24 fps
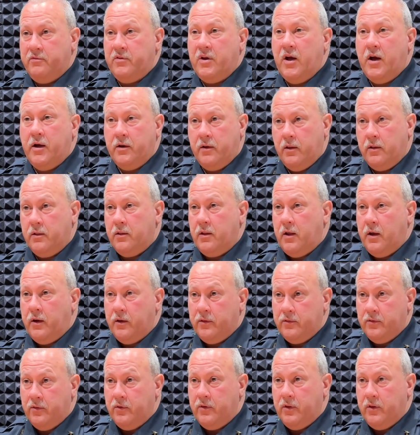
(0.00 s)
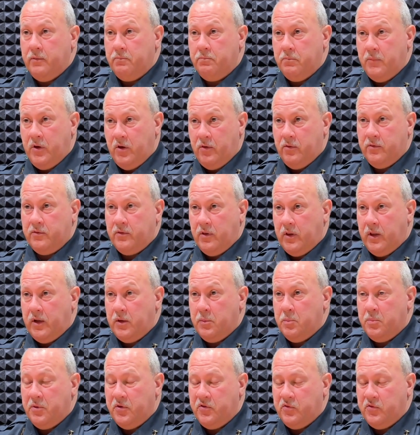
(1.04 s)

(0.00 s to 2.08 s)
died in the line of duty here at the Lakeland Police